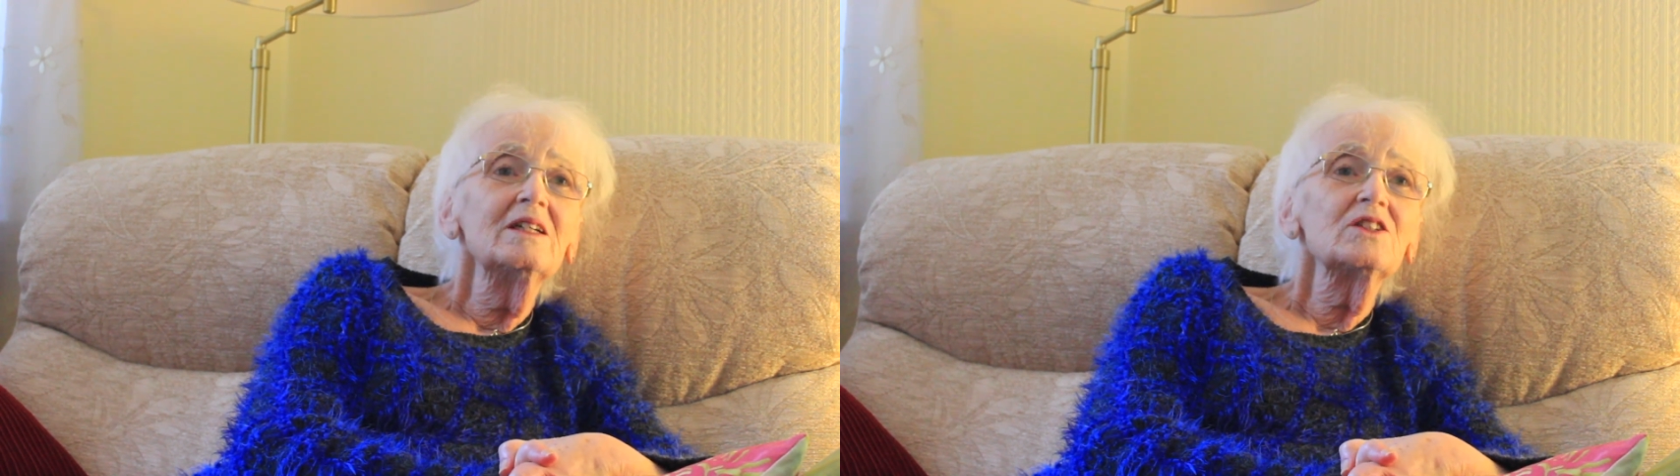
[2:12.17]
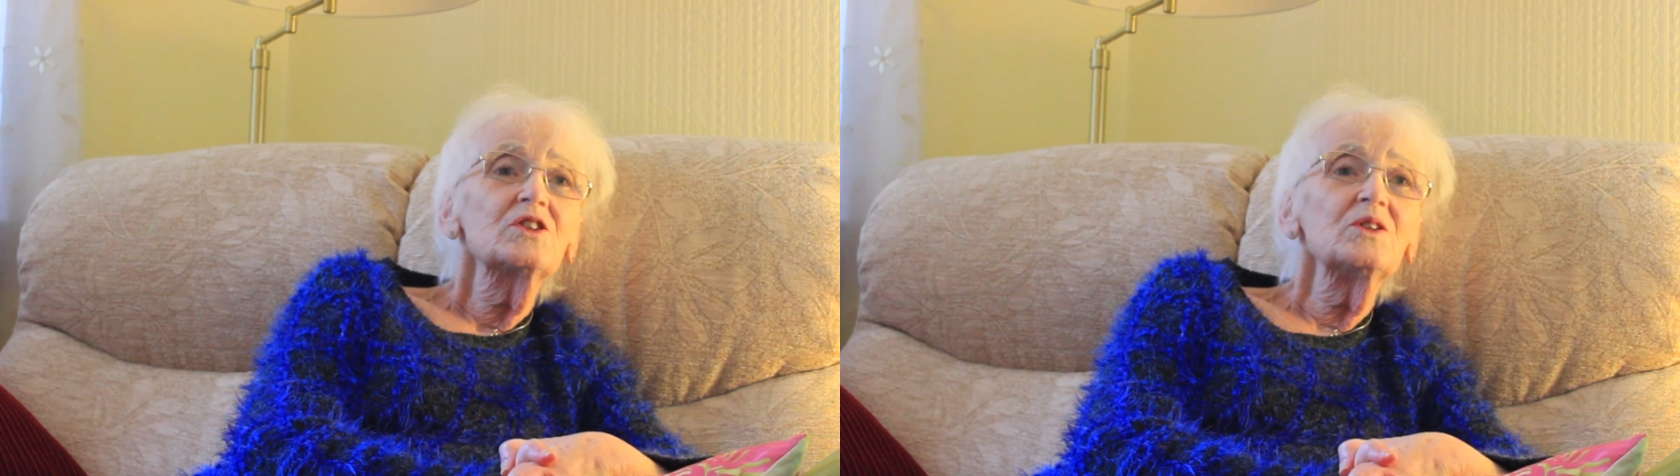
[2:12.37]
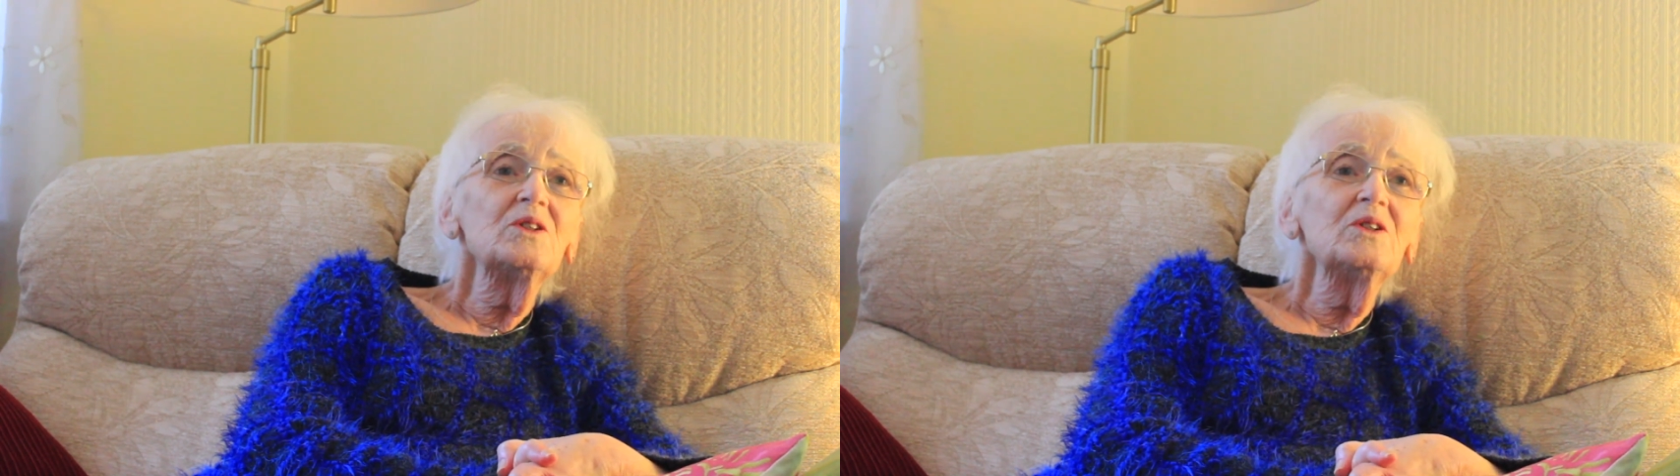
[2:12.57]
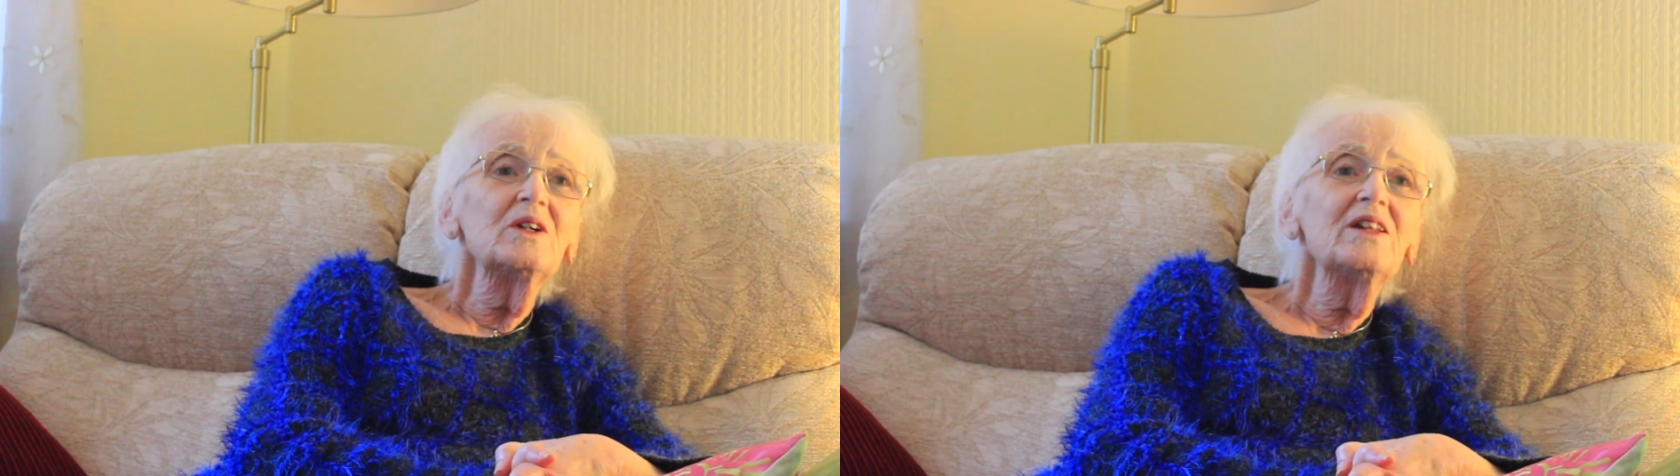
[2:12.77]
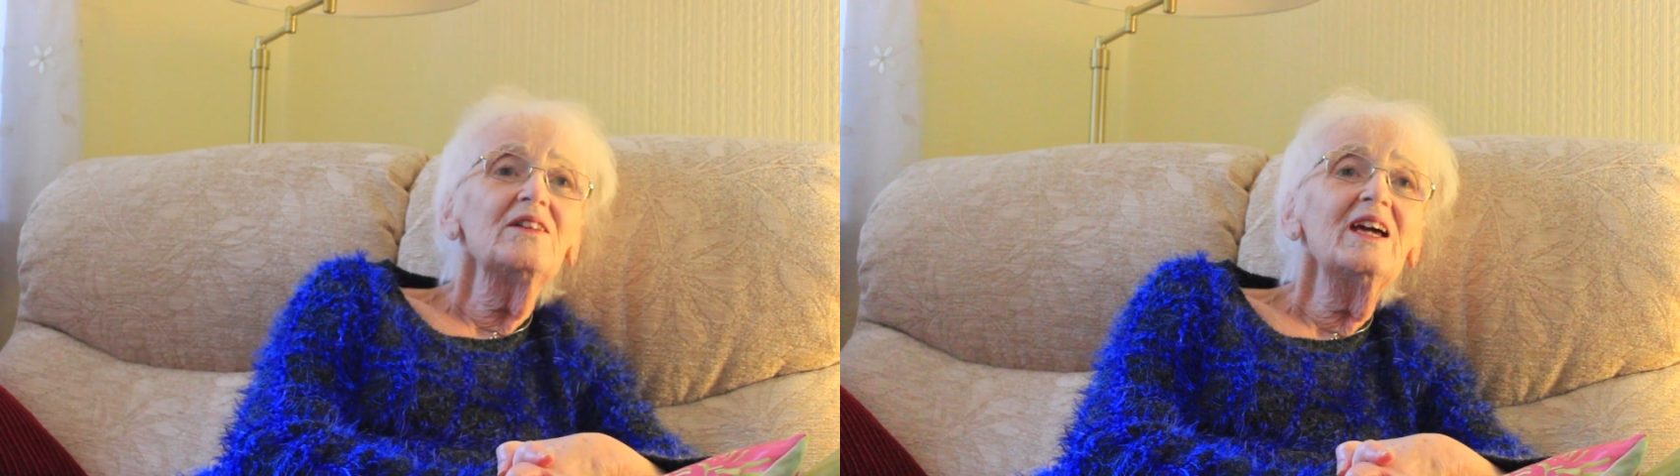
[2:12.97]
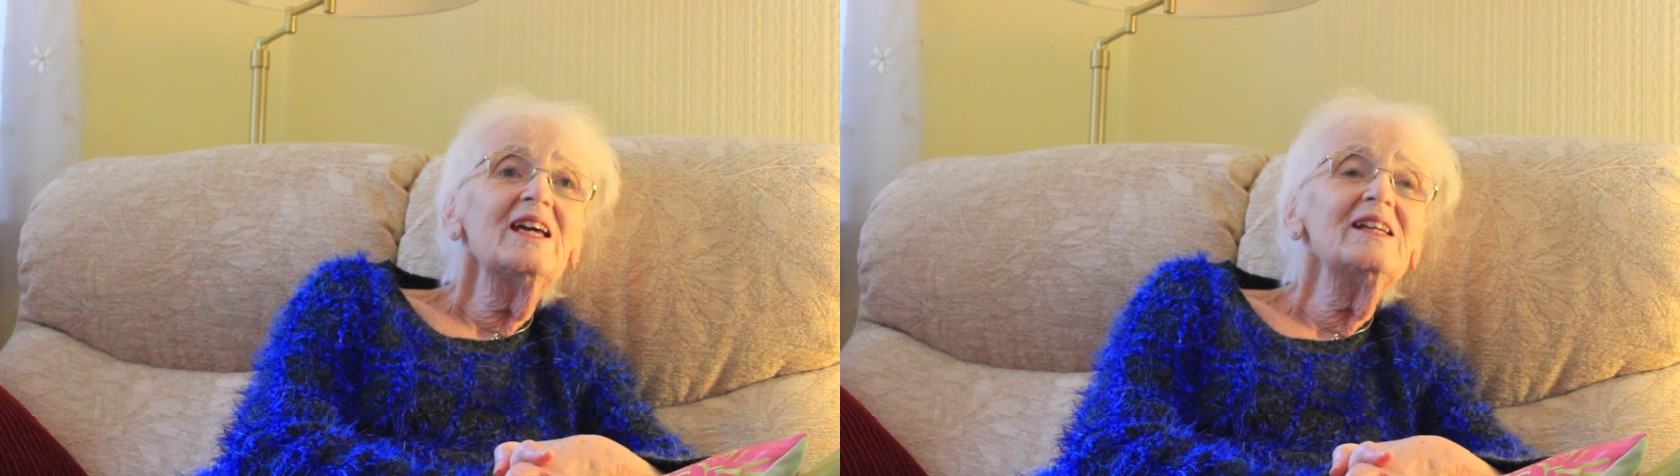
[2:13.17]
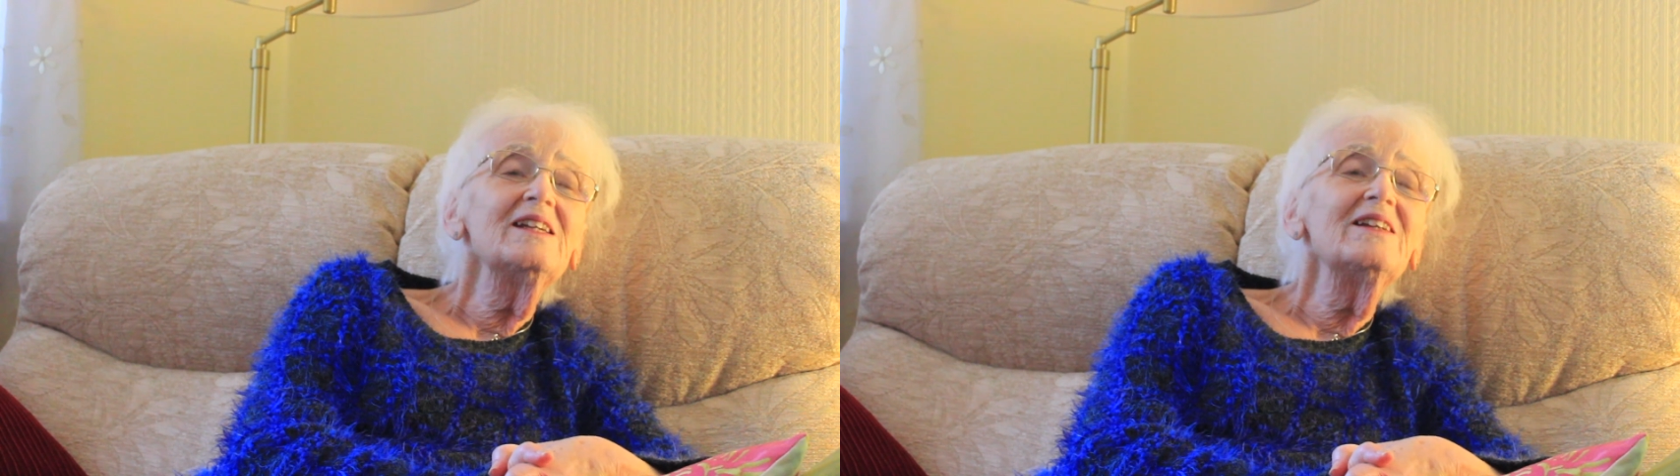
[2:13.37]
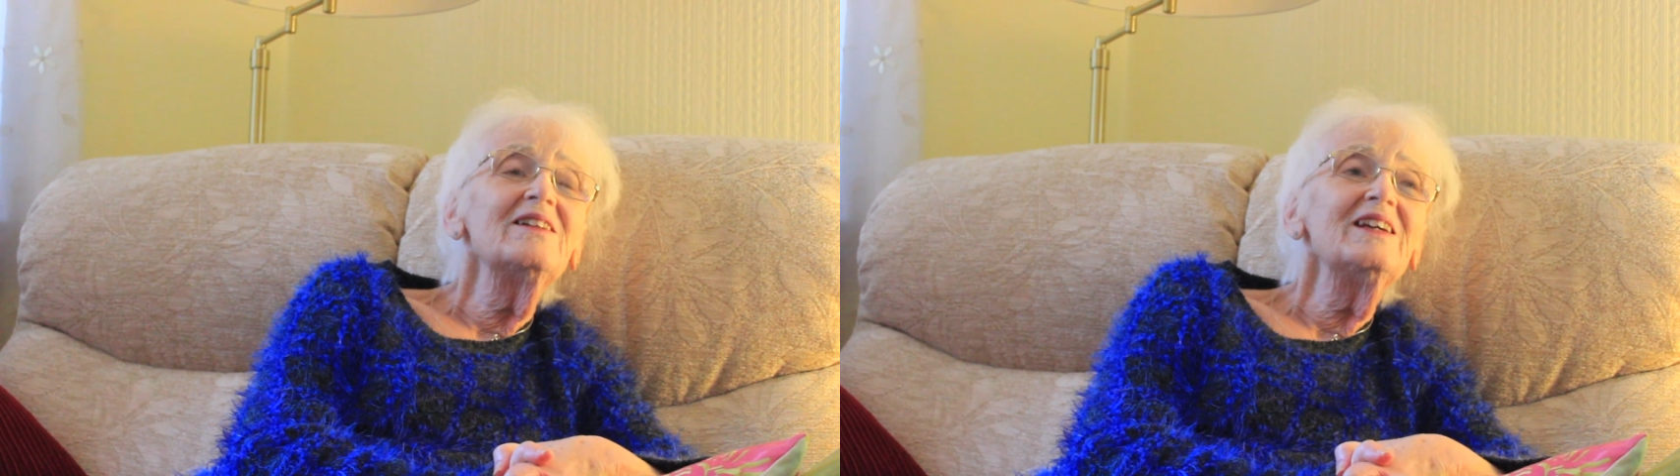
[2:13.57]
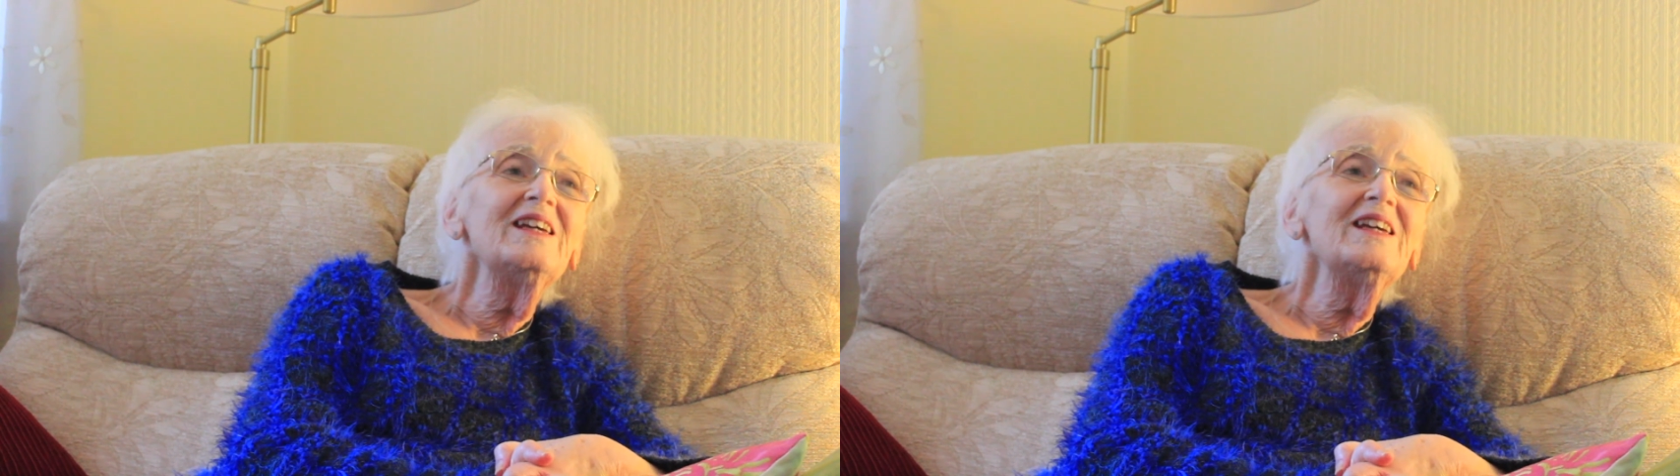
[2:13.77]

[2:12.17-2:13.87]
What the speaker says: So then